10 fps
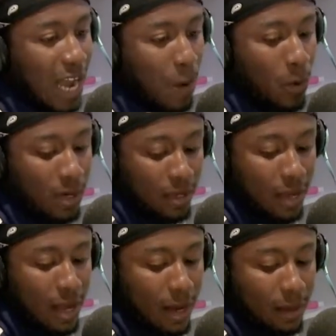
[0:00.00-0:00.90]
I wanted
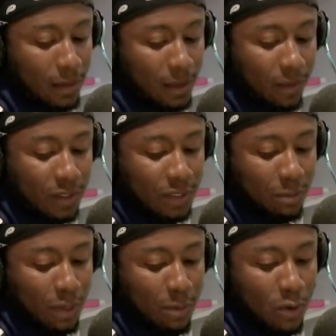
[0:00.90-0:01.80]
like something to
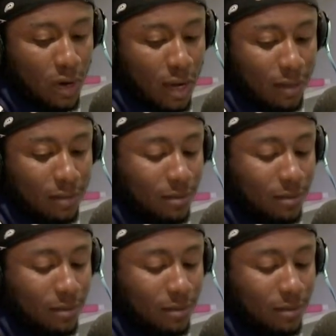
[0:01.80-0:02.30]
be more like